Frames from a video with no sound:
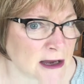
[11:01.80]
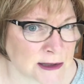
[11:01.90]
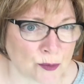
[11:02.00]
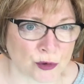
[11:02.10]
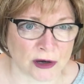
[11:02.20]

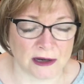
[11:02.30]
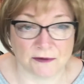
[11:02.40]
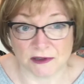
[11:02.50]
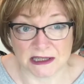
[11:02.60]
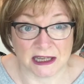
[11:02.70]
and broccoli
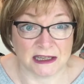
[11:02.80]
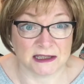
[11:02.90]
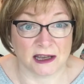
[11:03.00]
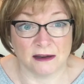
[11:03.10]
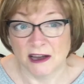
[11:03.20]
for tea.
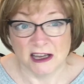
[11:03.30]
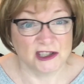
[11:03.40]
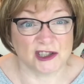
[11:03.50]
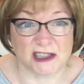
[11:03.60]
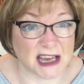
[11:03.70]
So
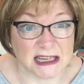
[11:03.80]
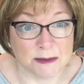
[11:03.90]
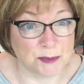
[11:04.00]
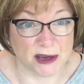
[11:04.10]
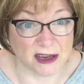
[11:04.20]
it's just a case
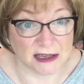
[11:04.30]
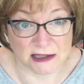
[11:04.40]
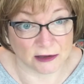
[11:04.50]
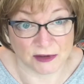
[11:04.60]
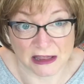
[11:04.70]
of bunging
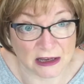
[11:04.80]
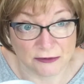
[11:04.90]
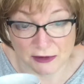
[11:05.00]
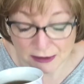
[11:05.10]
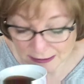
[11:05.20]
stuff in the
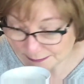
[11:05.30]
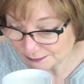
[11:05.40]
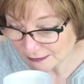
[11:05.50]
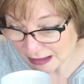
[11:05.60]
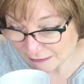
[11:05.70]
oven and
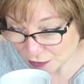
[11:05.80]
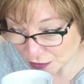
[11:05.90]
haven't got